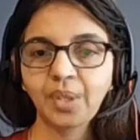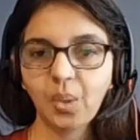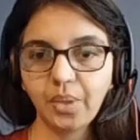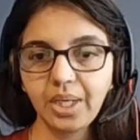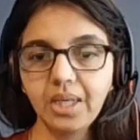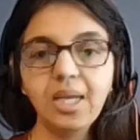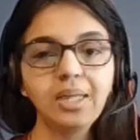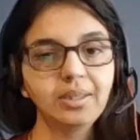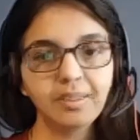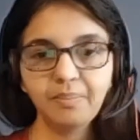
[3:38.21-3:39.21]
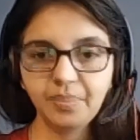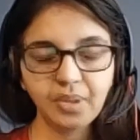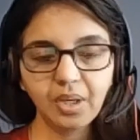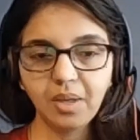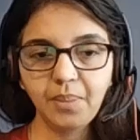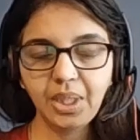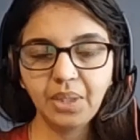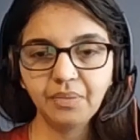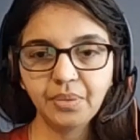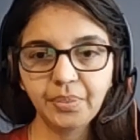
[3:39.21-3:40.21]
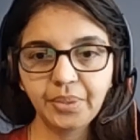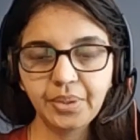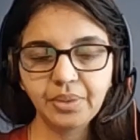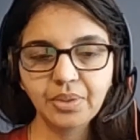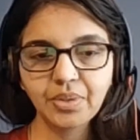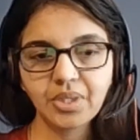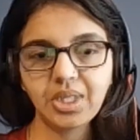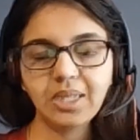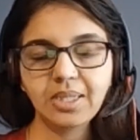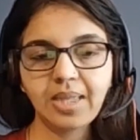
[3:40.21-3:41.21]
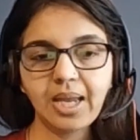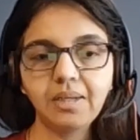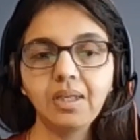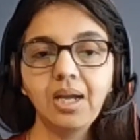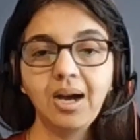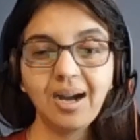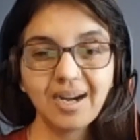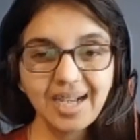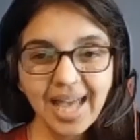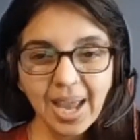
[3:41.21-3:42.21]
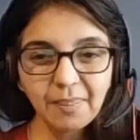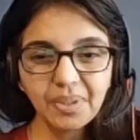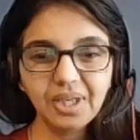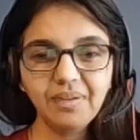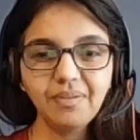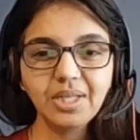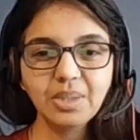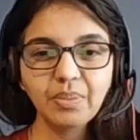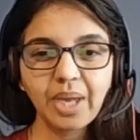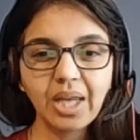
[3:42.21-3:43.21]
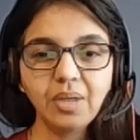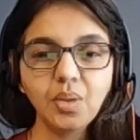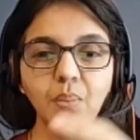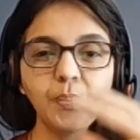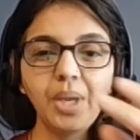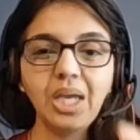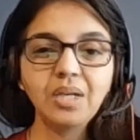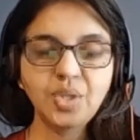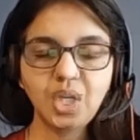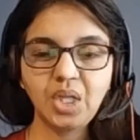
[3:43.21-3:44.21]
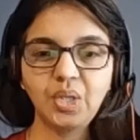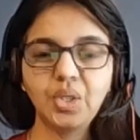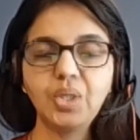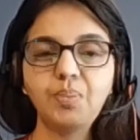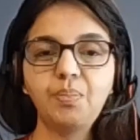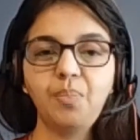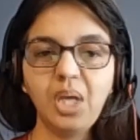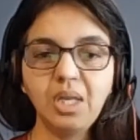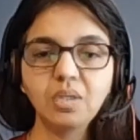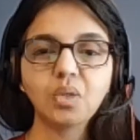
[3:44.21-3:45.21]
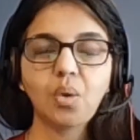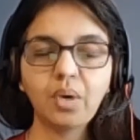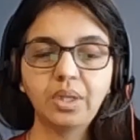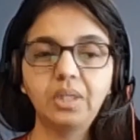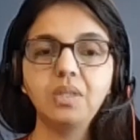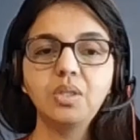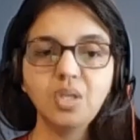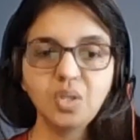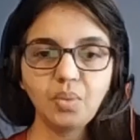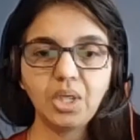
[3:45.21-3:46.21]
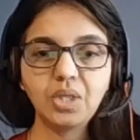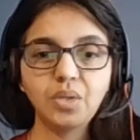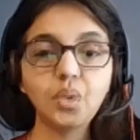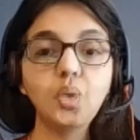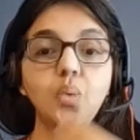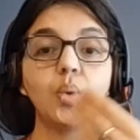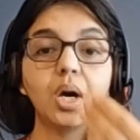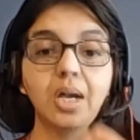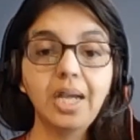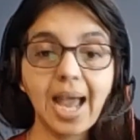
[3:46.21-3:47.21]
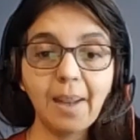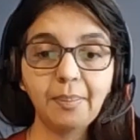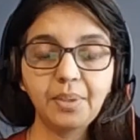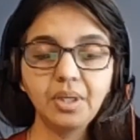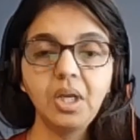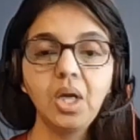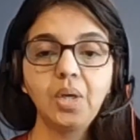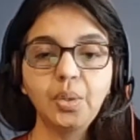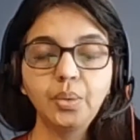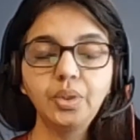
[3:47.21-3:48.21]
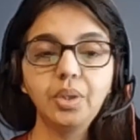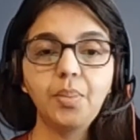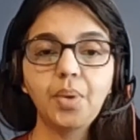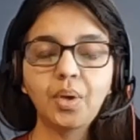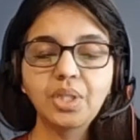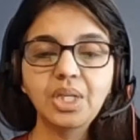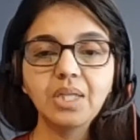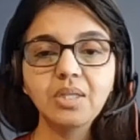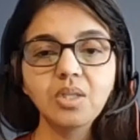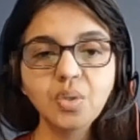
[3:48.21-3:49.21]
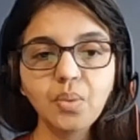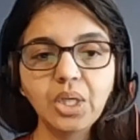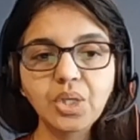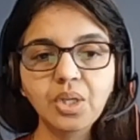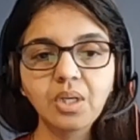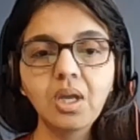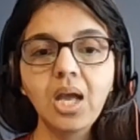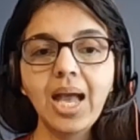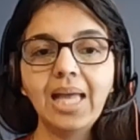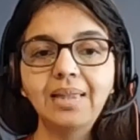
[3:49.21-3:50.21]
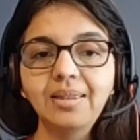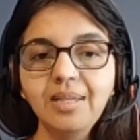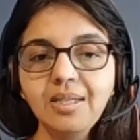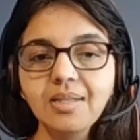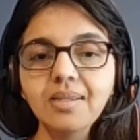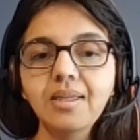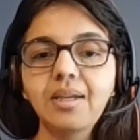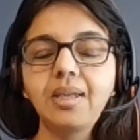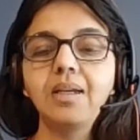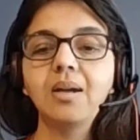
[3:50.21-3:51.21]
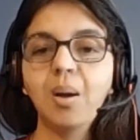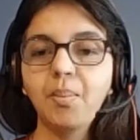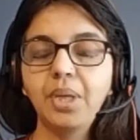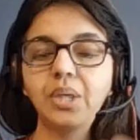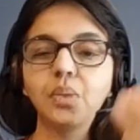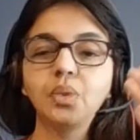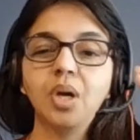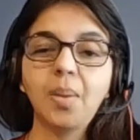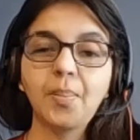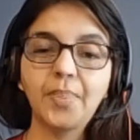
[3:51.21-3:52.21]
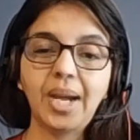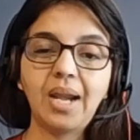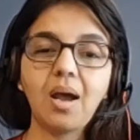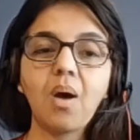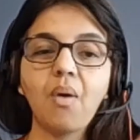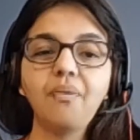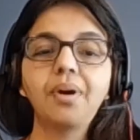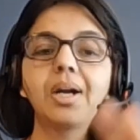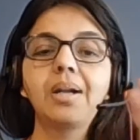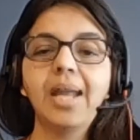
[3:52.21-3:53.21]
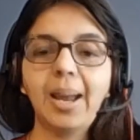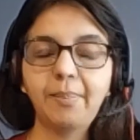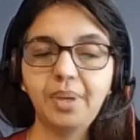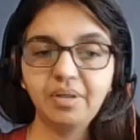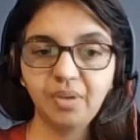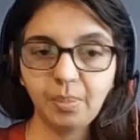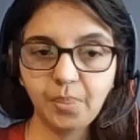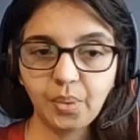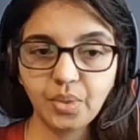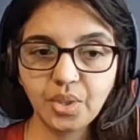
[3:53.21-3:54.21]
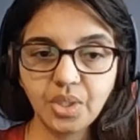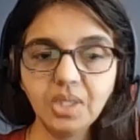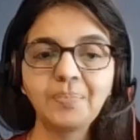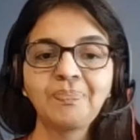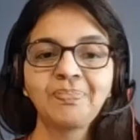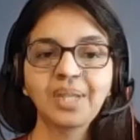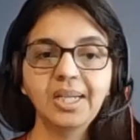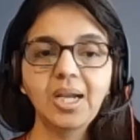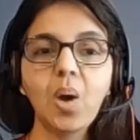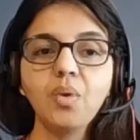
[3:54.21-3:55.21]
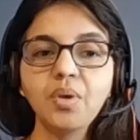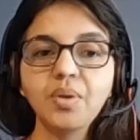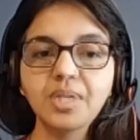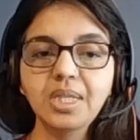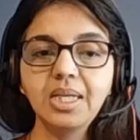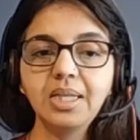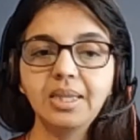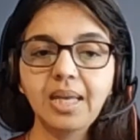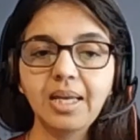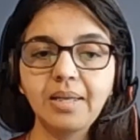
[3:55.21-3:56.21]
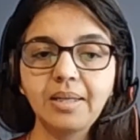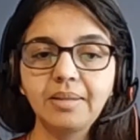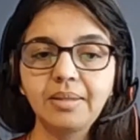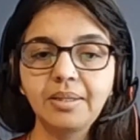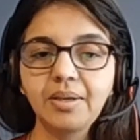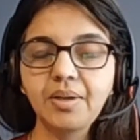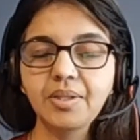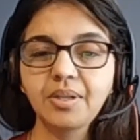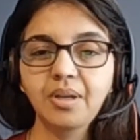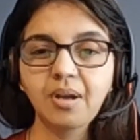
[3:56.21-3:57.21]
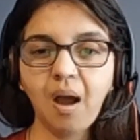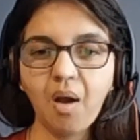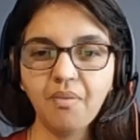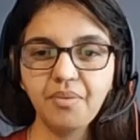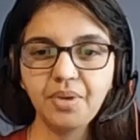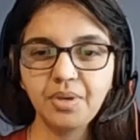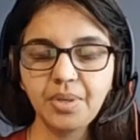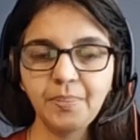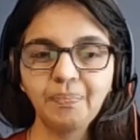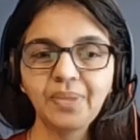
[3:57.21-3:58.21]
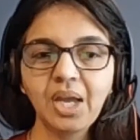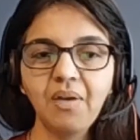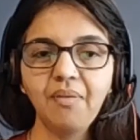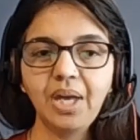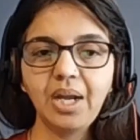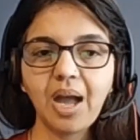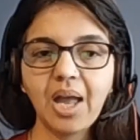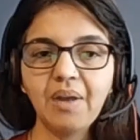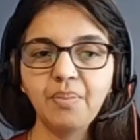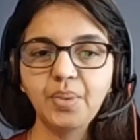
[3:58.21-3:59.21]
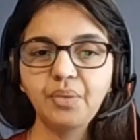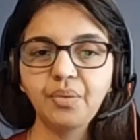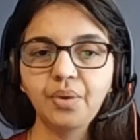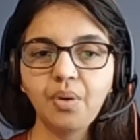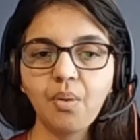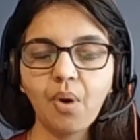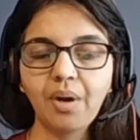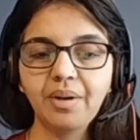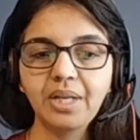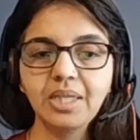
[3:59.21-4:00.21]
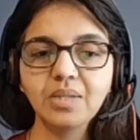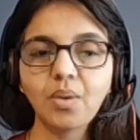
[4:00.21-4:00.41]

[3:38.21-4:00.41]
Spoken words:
Okay, the meaning of the word also suggests that. Adaptive is where you make changes based on the situation. So you adapt to the project situation. And these three come into the umbrella of adaptive approaches. Now you're seeing that here is a graph here where I have put four quadrants.